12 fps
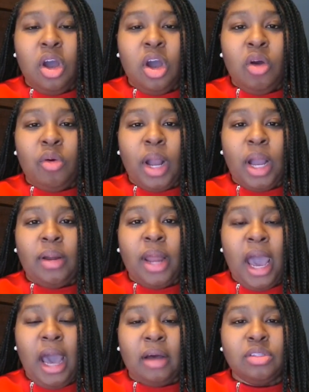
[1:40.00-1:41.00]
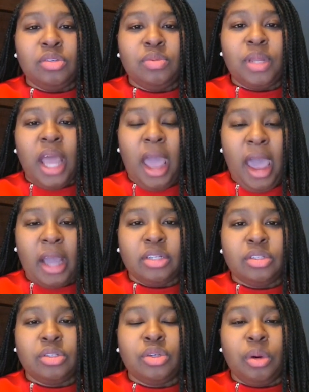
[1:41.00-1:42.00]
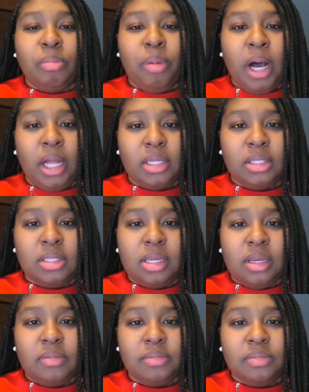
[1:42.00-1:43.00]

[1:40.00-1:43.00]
around how to enact your policy.